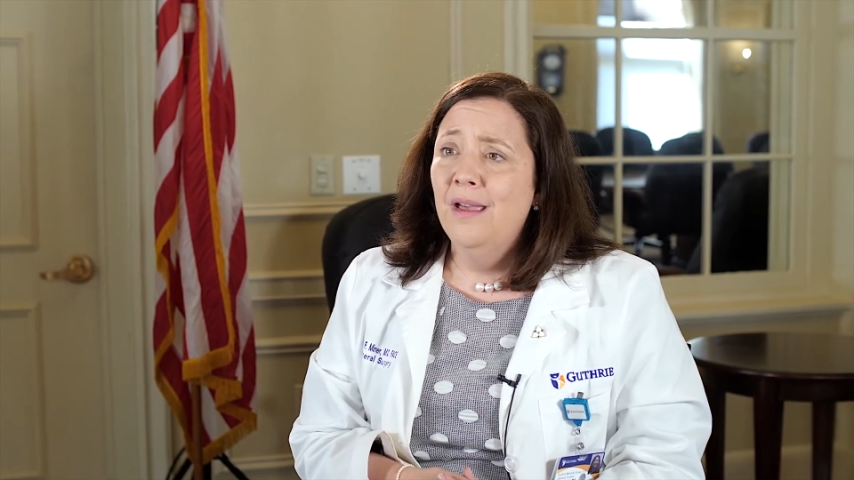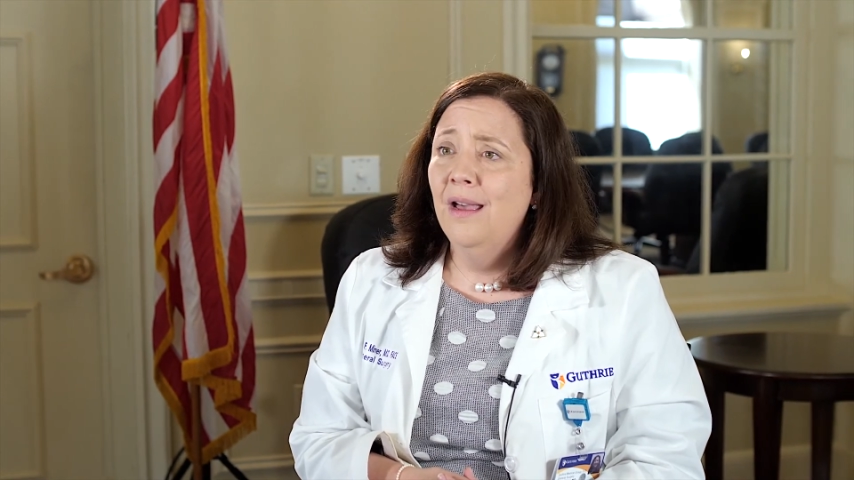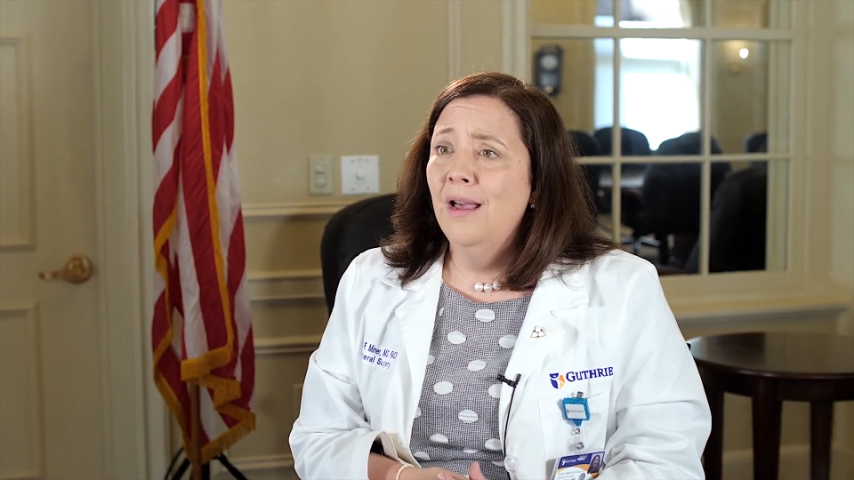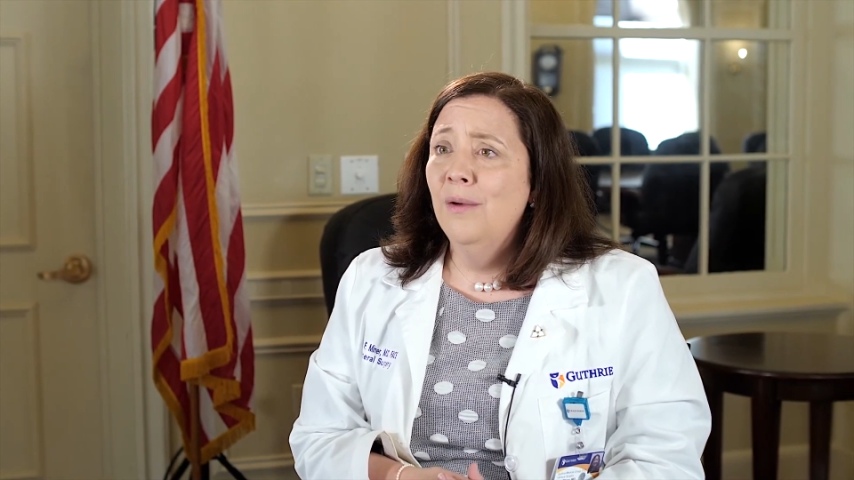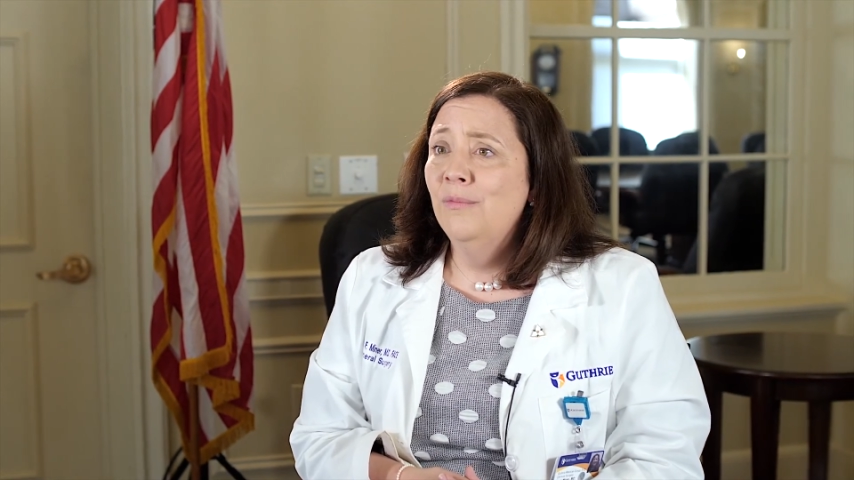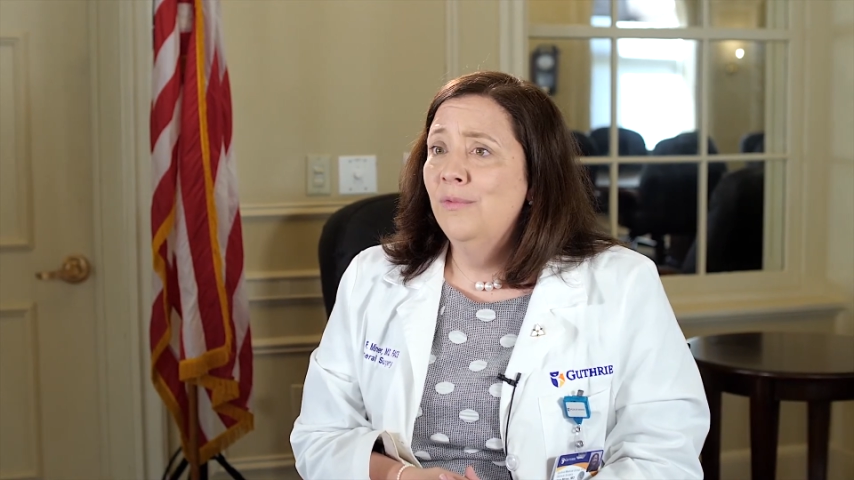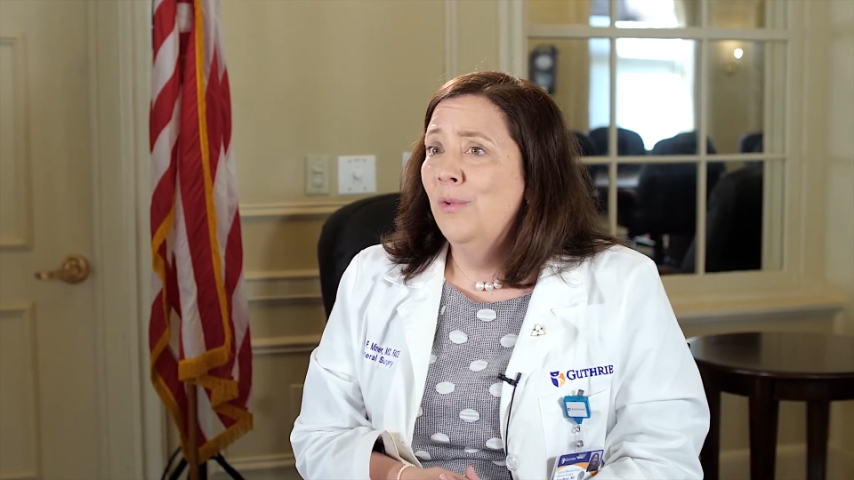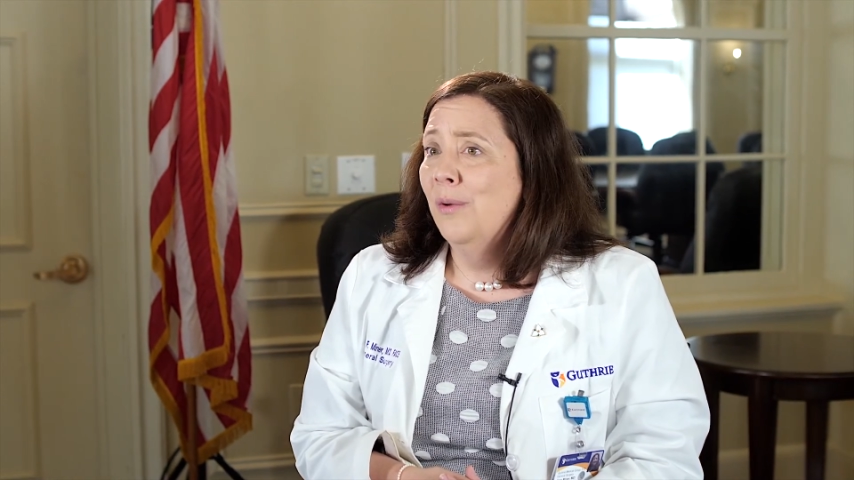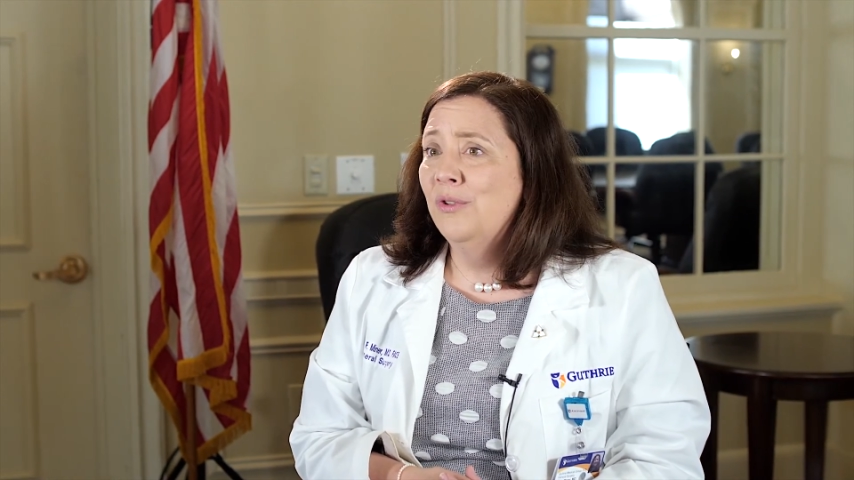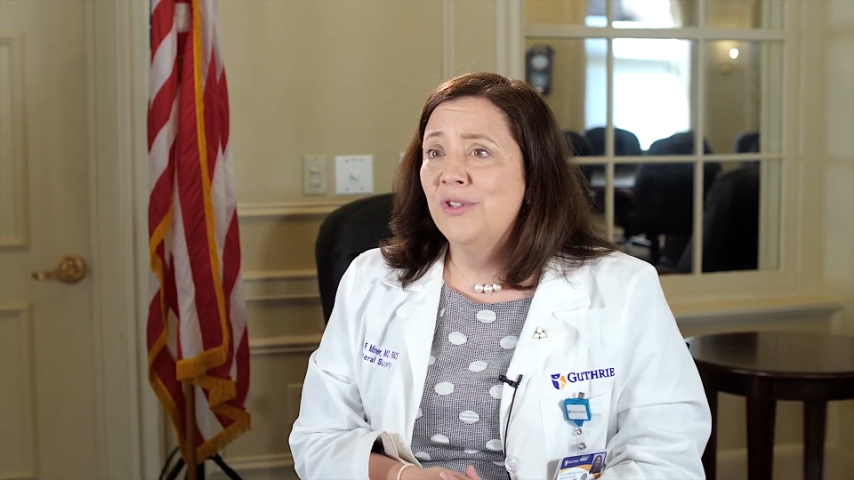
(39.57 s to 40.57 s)
Um,
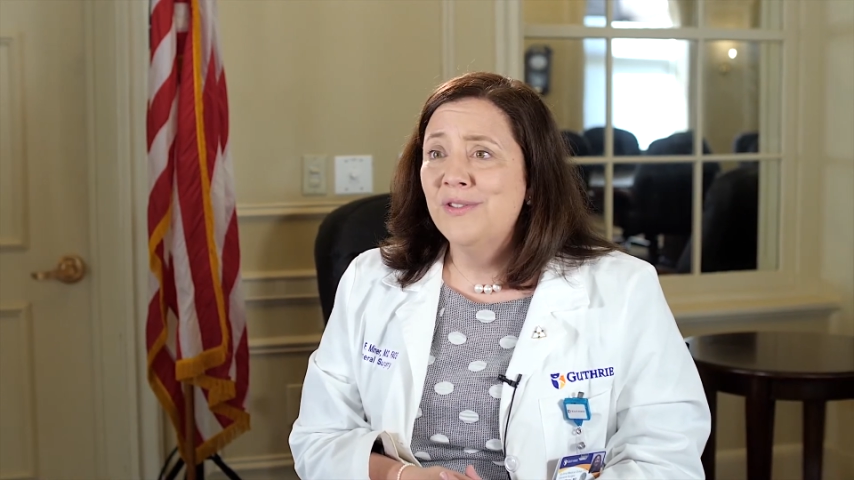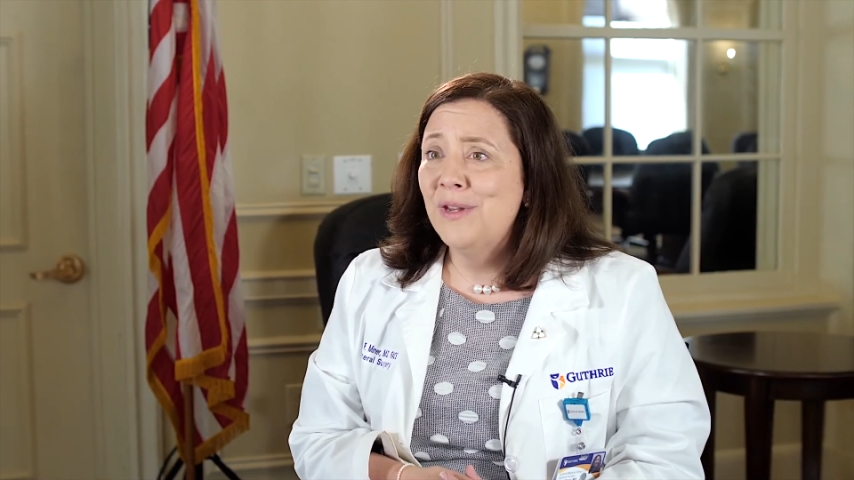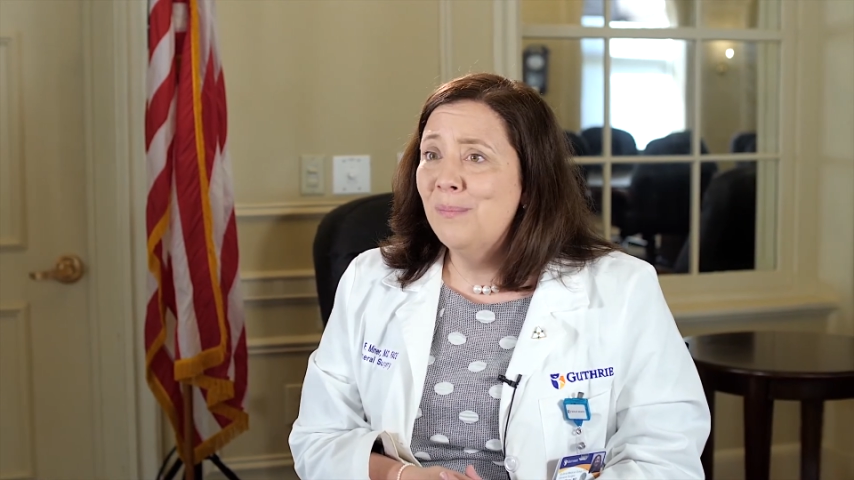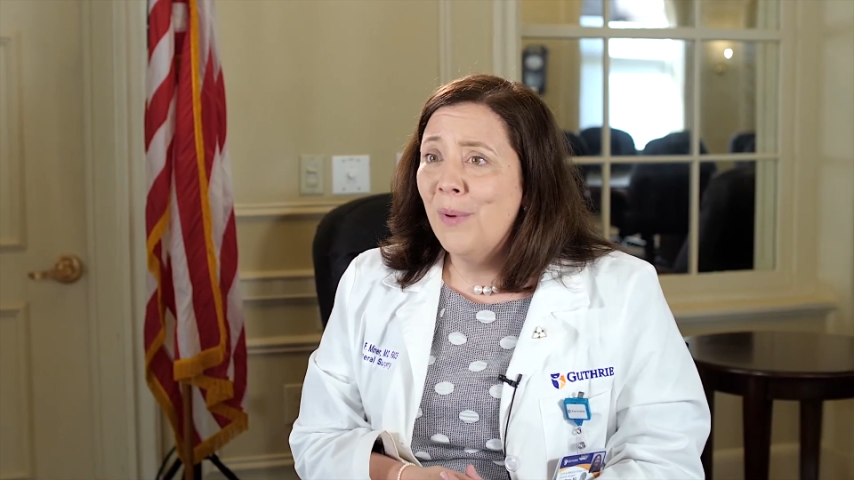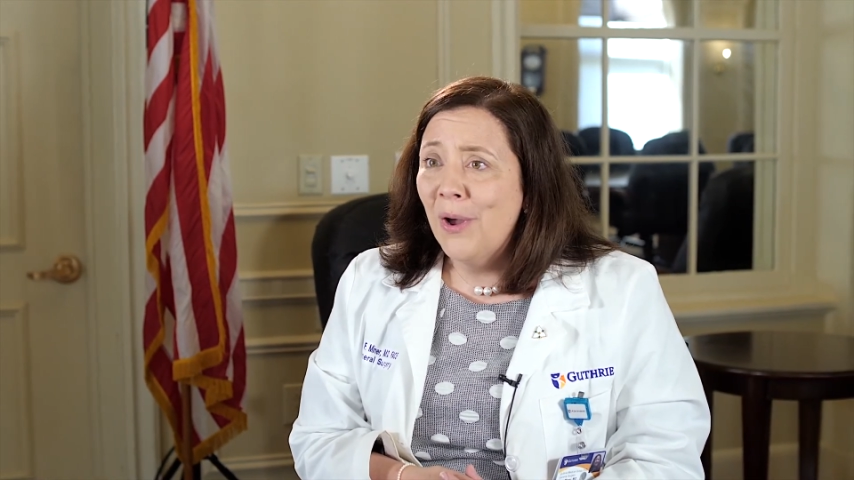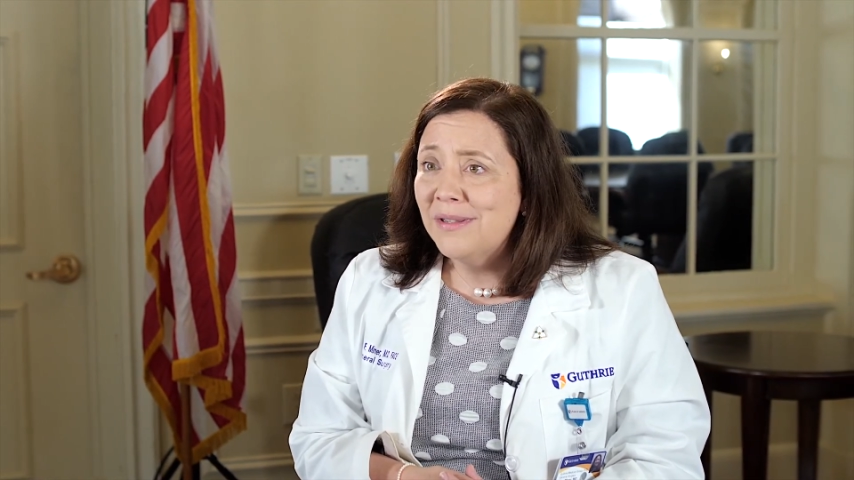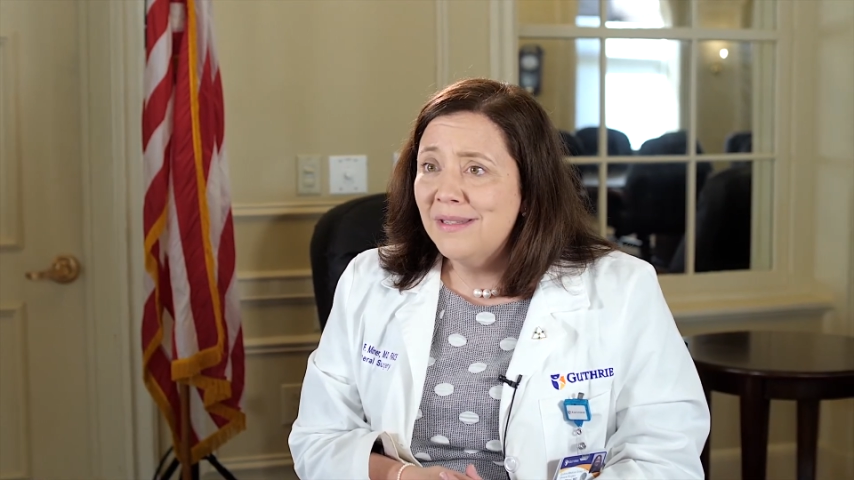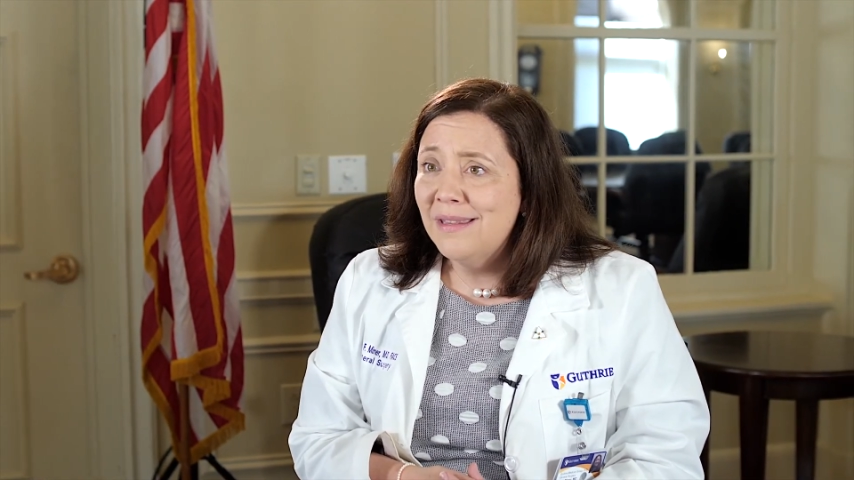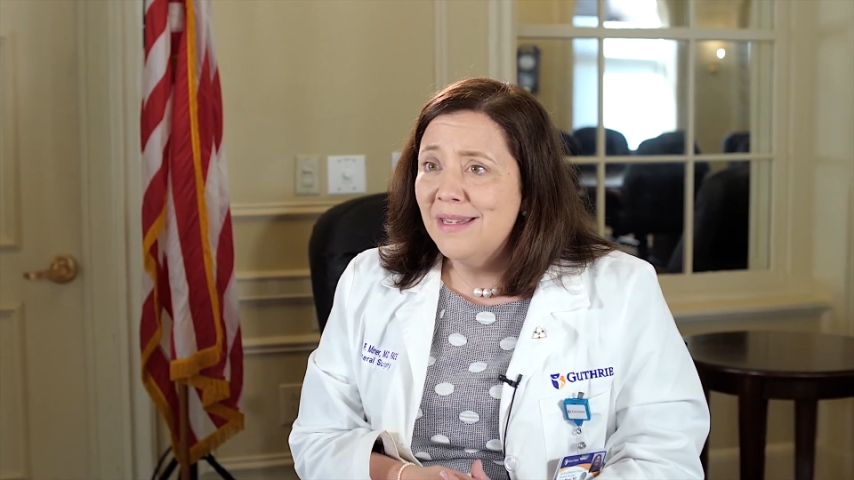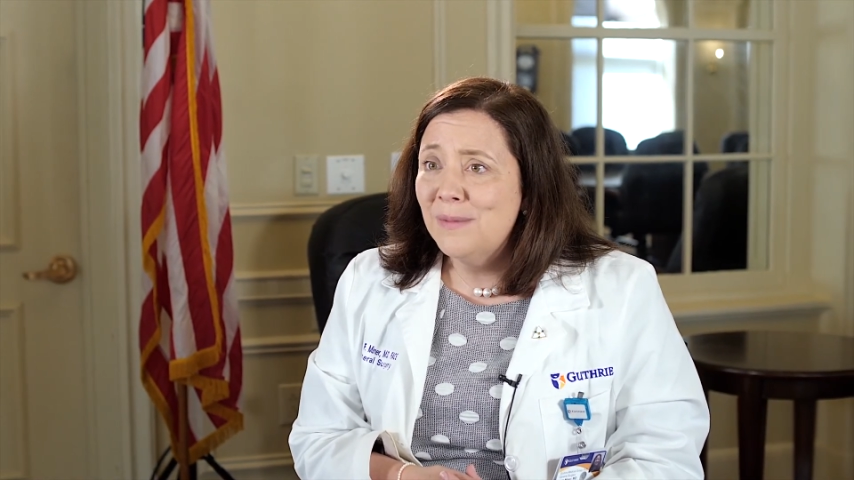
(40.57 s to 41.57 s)
I was just in
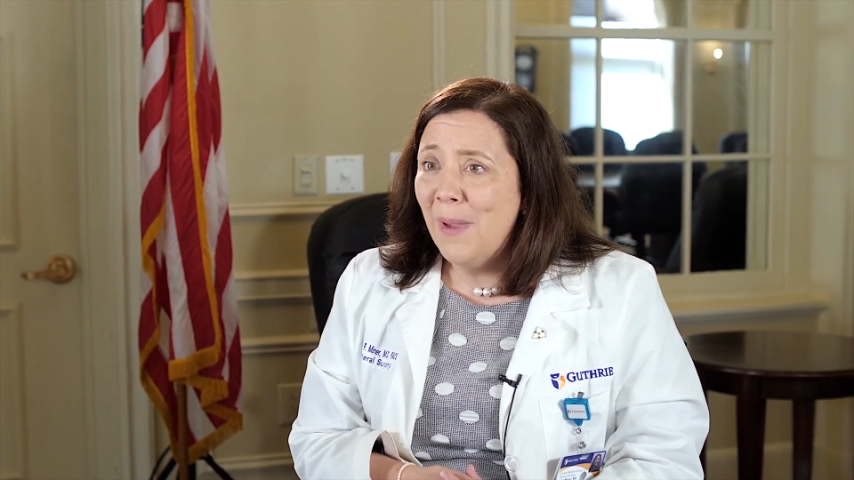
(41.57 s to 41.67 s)
Boston this